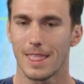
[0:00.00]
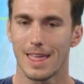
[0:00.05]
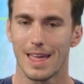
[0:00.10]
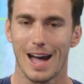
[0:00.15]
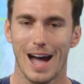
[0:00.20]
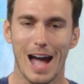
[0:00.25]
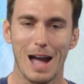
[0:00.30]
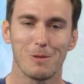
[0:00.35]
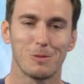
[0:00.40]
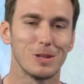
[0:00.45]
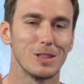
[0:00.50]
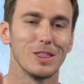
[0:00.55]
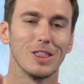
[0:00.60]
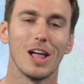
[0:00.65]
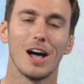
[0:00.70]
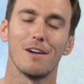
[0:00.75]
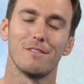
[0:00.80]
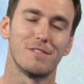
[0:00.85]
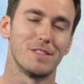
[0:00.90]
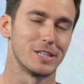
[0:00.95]
I would
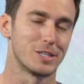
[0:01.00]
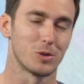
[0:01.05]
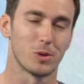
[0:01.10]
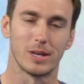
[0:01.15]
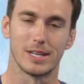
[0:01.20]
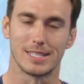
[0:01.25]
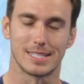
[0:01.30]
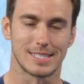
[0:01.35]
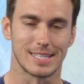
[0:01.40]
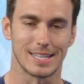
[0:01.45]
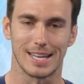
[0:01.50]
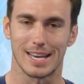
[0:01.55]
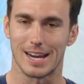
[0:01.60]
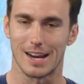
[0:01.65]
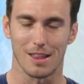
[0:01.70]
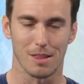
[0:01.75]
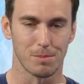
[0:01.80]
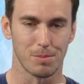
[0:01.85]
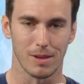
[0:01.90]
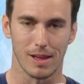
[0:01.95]
love the Twins to get
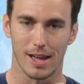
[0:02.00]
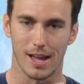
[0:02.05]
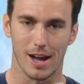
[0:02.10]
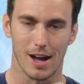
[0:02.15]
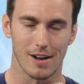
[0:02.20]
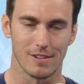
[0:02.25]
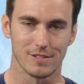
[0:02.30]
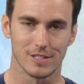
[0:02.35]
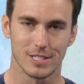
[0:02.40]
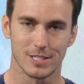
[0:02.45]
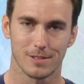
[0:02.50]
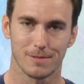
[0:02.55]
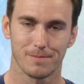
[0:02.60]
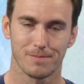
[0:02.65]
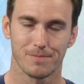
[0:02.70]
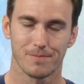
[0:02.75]
into the playoffs.